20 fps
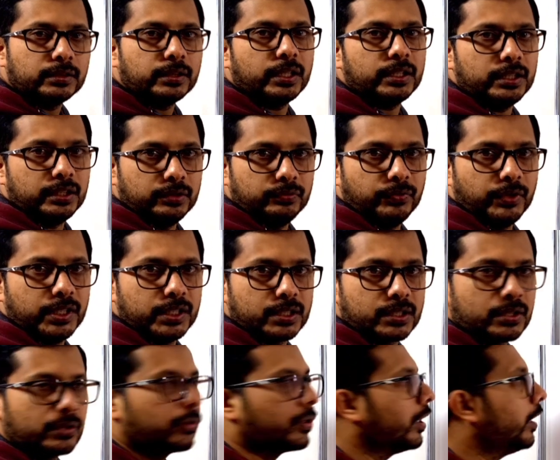the
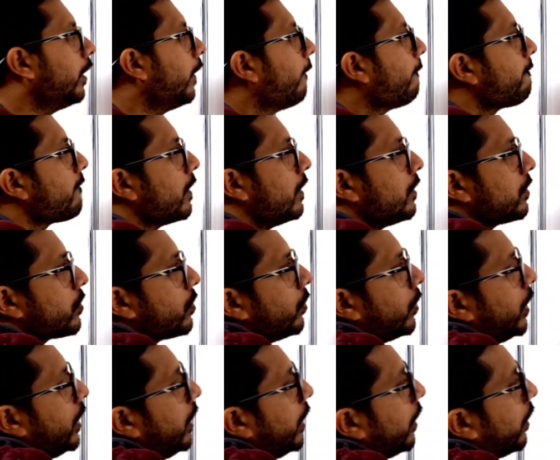inverse. Okay, so
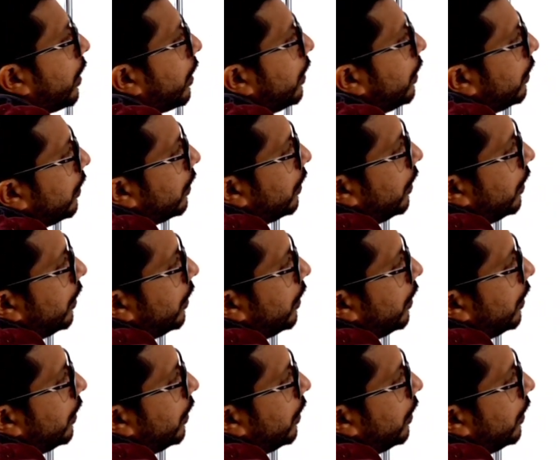here